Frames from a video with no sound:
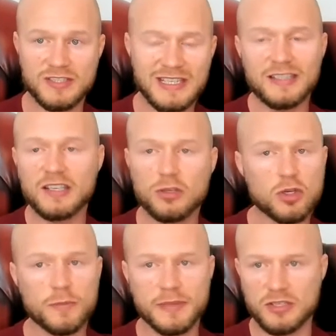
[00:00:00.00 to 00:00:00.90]
Dealing and
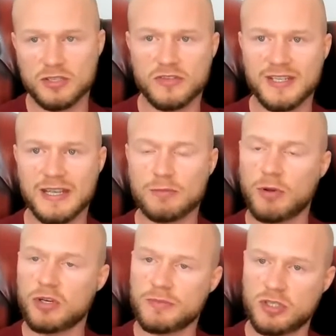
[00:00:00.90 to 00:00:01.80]
coping is not the same.
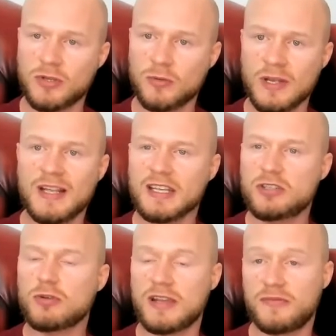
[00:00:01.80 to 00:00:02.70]
Point number two is
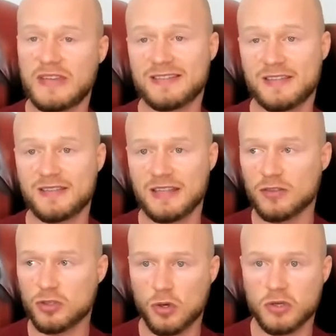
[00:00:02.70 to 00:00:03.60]
try and fix the thing
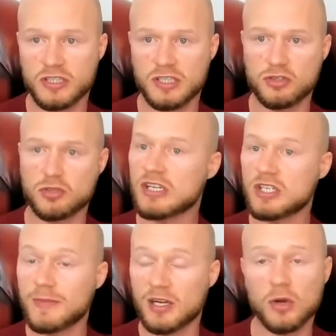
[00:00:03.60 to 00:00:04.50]
that's causing you stress.
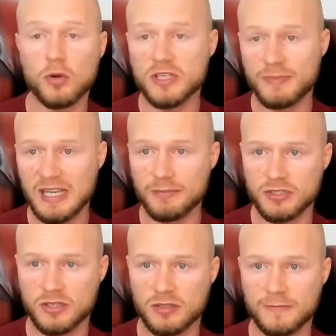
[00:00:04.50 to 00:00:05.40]
You might not always be able
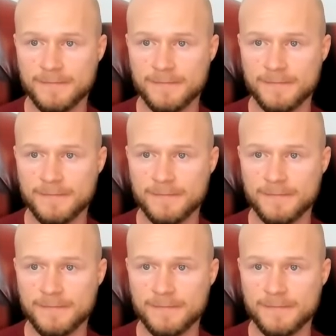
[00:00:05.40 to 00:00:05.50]
to,